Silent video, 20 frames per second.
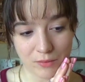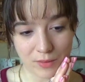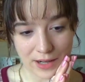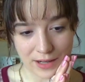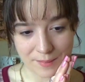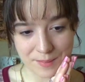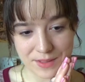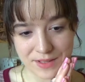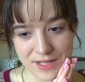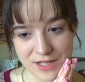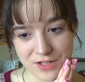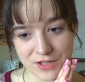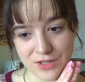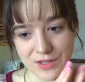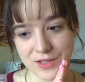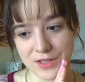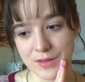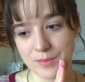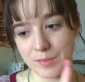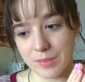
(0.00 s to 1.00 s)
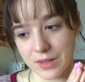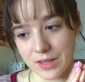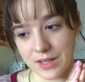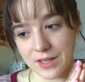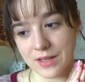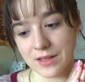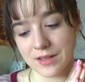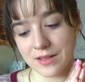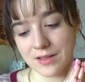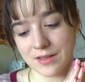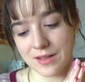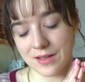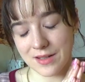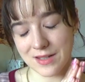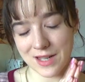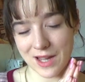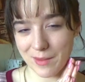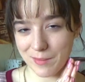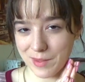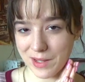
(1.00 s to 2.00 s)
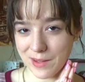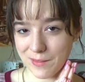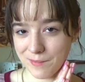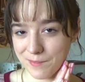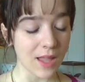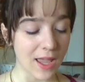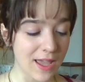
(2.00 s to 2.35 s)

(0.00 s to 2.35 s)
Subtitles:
recommendations, please tell me.